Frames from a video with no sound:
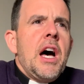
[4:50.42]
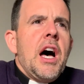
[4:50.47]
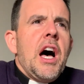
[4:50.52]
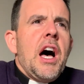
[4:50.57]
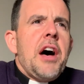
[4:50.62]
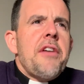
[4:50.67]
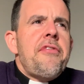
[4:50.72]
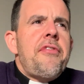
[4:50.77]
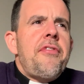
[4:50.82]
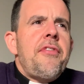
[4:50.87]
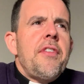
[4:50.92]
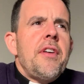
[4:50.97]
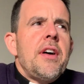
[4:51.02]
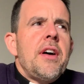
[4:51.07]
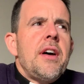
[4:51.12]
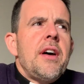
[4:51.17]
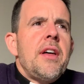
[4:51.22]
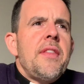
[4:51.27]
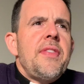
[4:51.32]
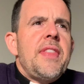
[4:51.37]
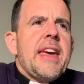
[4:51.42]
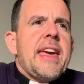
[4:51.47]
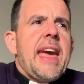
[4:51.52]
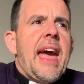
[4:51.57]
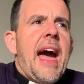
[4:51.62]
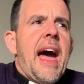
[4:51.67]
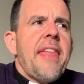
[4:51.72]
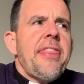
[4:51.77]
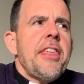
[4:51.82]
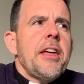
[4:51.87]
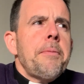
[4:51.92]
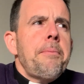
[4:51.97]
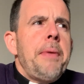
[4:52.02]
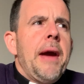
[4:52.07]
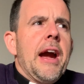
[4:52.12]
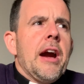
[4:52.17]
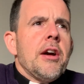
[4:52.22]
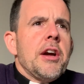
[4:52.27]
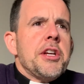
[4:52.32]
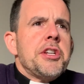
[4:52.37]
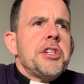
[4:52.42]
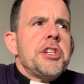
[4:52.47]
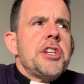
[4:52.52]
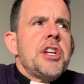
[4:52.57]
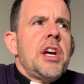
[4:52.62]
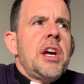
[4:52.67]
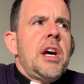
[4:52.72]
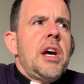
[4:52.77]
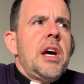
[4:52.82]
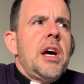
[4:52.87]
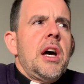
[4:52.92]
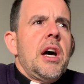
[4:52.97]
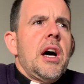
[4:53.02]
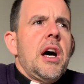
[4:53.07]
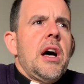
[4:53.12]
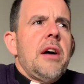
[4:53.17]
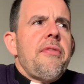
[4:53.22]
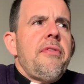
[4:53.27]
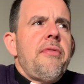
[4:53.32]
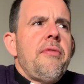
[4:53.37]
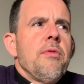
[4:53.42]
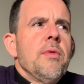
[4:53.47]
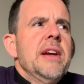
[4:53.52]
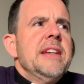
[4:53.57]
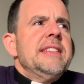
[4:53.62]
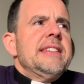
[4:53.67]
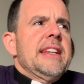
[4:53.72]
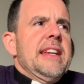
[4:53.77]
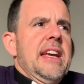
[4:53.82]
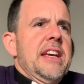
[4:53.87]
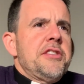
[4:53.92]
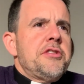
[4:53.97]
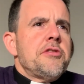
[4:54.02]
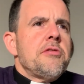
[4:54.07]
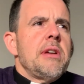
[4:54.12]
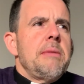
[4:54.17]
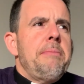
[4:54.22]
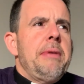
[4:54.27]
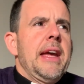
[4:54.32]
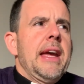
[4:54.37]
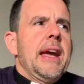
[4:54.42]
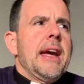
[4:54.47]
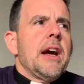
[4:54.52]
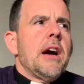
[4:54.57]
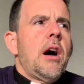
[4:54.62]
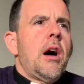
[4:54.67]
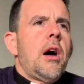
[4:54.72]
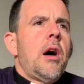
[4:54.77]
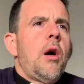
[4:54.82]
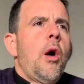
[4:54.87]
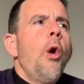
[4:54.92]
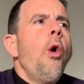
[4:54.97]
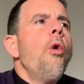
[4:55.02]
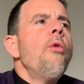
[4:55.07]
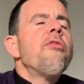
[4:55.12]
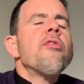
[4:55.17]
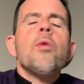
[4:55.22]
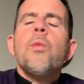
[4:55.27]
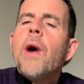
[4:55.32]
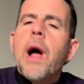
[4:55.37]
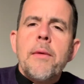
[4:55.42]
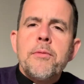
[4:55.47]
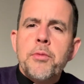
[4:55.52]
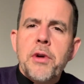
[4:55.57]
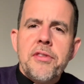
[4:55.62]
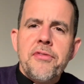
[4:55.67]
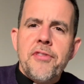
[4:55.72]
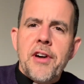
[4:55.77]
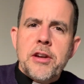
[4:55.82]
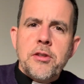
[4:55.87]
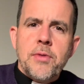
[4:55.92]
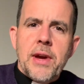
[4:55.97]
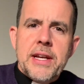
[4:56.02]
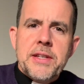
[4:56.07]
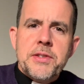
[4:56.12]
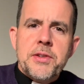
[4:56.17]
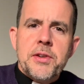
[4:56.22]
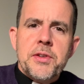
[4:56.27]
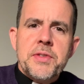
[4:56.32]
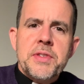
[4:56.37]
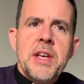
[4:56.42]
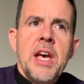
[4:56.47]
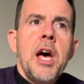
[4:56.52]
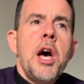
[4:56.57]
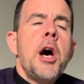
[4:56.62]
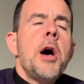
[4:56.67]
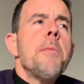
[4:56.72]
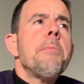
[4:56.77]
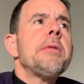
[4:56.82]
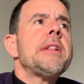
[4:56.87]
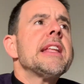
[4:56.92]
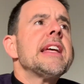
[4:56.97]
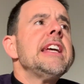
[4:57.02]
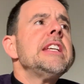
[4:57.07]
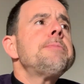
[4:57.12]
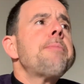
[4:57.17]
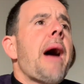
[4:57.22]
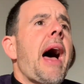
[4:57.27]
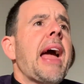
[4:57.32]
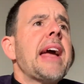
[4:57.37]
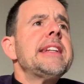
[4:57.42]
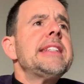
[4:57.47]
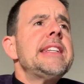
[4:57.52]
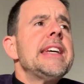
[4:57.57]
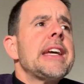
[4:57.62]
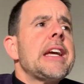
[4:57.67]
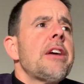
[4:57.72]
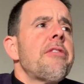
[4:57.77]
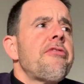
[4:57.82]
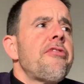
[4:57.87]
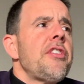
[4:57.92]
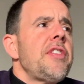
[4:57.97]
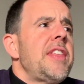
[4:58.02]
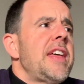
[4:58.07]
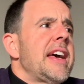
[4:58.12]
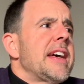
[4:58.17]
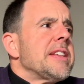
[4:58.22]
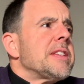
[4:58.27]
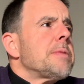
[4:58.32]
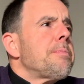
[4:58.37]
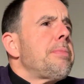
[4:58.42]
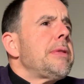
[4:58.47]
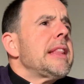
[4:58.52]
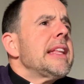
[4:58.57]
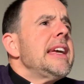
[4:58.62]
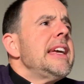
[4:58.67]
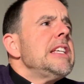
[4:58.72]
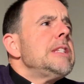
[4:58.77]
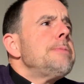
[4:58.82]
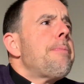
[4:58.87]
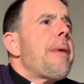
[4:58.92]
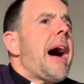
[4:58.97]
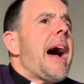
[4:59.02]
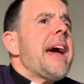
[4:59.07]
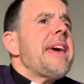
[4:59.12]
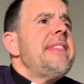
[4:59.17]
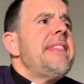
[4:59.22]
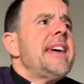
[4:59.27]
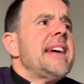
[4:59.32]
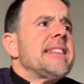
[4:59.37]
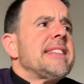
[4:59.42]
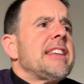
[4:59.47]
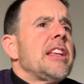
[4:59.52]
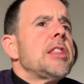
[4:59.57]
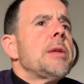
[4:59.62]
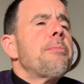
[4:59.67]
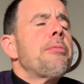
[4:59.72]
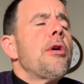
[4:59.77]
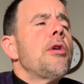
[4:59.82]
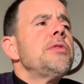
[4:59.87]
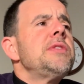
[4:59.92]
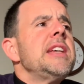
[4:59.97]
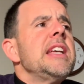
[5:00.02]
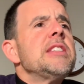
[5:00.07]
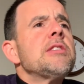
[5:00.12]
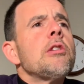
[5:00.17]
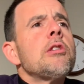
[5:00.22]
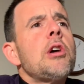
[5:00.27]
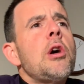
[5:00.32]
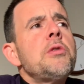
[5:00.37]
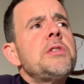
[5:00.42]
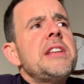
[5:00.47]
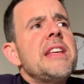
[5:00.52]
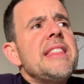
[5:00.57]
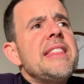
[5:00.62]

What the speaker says: of the Catholic parish of recent history being overwhelmed with fundraisers, please buy a ticket for this. Please buy this and the proceeds will go to